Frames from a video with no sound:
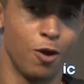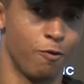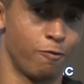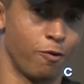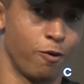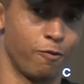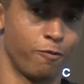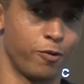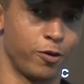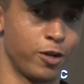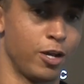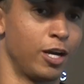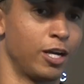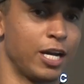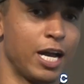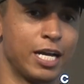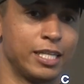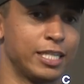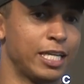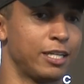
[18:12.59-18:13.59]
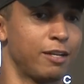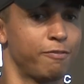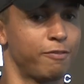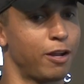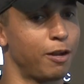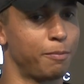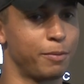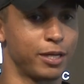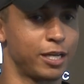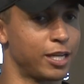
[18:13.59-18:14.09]
For for young guys, that
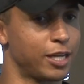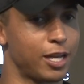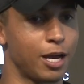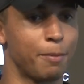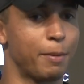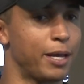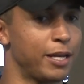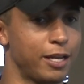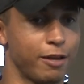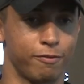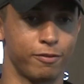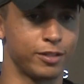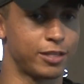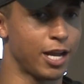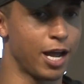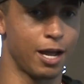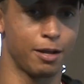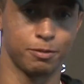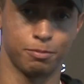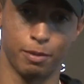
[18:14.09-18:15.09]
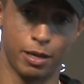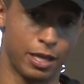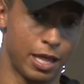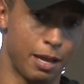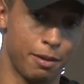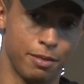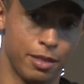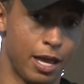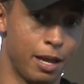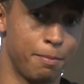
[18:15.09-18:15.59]
development can come at different times. Man,
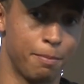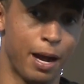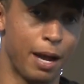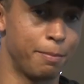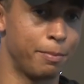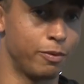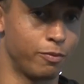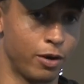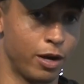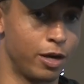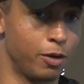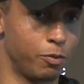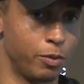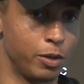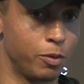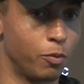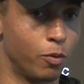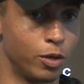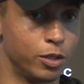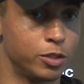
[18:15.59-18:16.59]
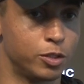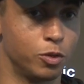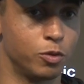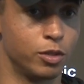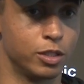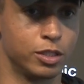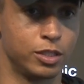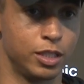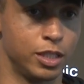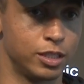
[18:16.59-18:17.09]
they they might be ready week one, two
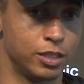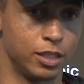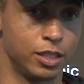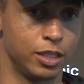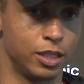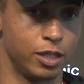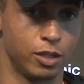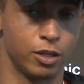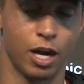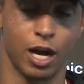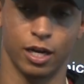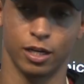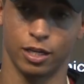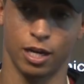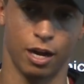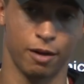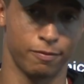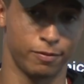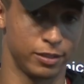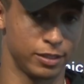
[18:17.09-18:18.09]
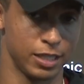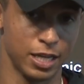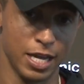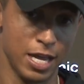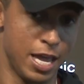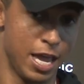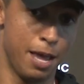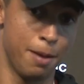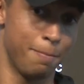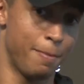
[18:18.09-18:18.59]
of the season in your non-conference.
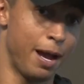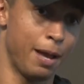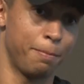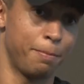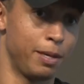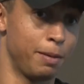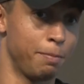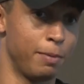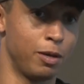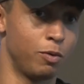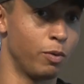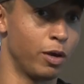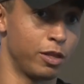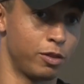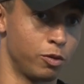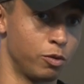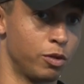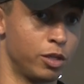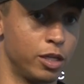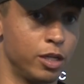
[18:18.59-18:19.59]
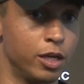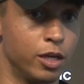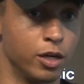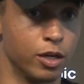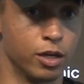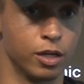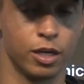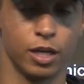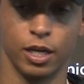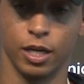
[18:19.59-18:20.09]
It might be midway through the
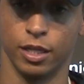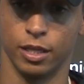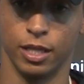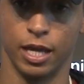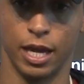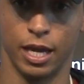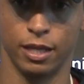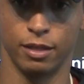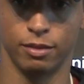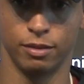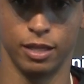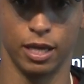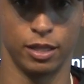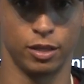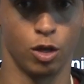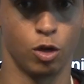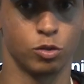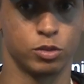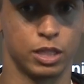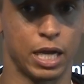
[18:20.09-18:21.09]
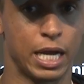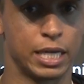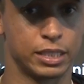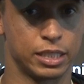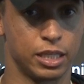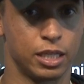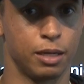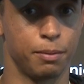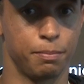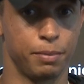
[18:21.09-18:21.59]
year that that those guys
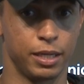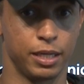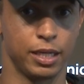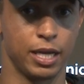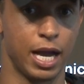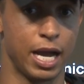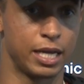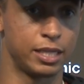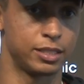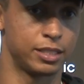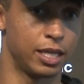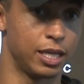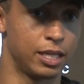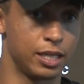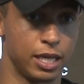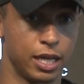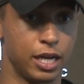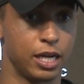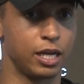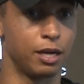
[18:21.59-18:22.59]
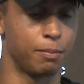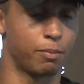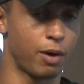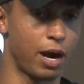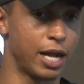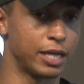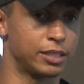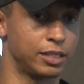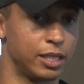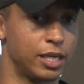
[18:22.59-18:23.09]
end up being guys that that end up
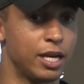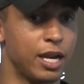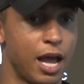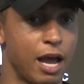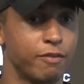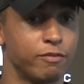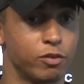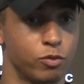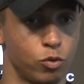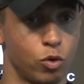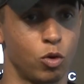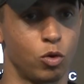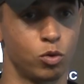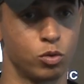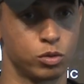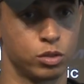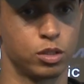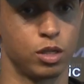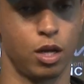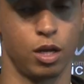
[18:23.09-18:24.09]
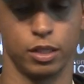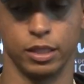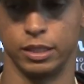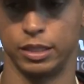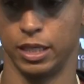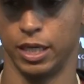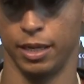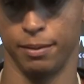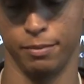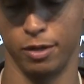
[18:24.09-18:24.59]
rising and having roles on the
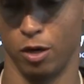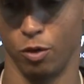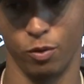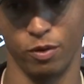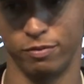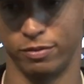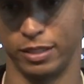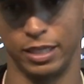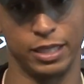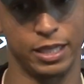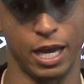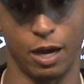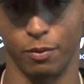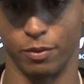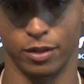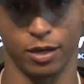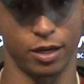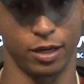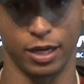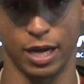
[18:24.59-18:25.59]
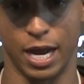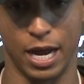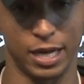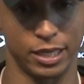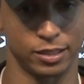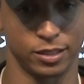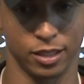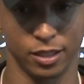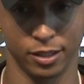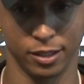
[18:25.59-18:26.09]
team. You know, we've seen that with our
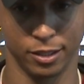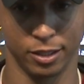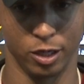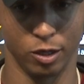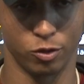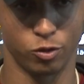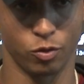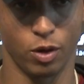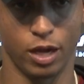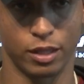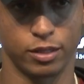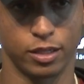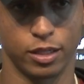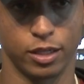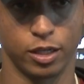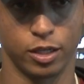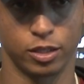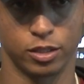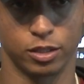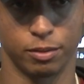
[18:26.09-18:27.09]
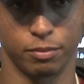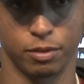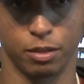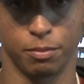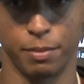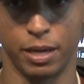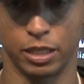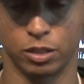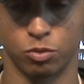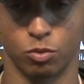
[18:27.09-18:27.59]
guys. You know, throughout the year, some of the
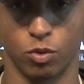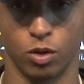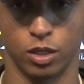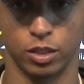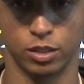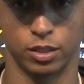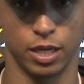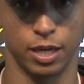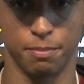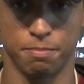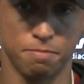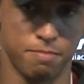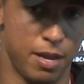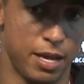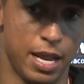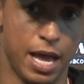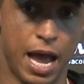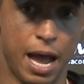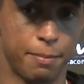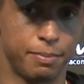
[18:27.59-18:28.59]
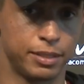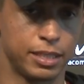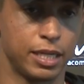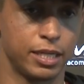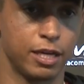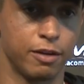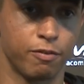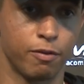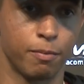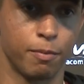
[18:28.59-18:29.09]
best ones that man, it happens
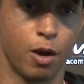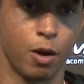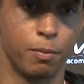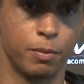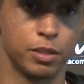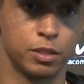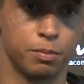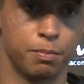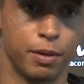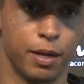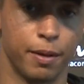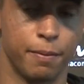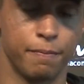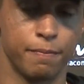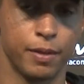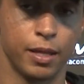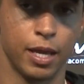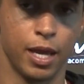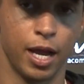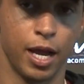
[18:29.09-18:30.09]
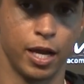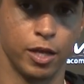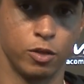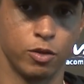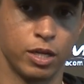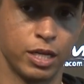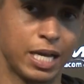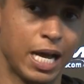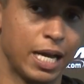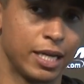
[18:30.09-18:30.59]
at different moments, but. Uh,
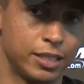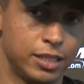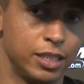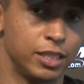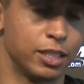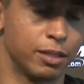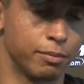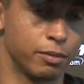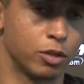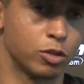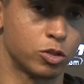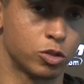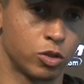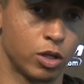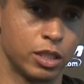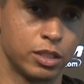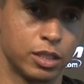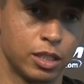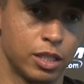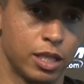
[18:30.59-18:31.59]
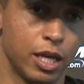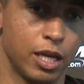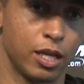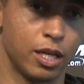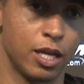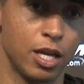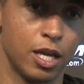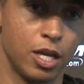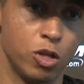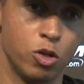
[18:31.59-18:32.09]
you can kind of see some of those traits that they
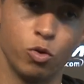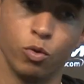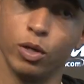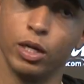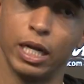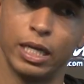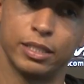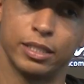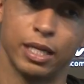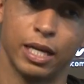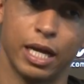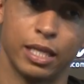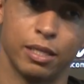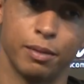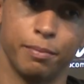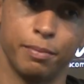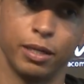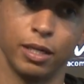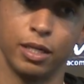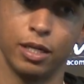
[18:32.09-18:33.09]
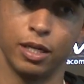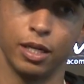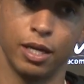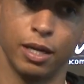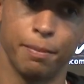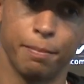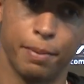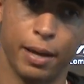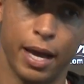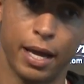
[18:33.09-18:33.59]
you realize they got the ability to
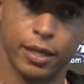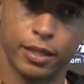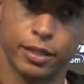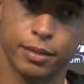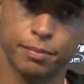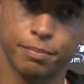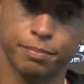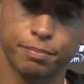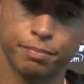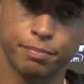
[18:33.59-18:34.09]
impact.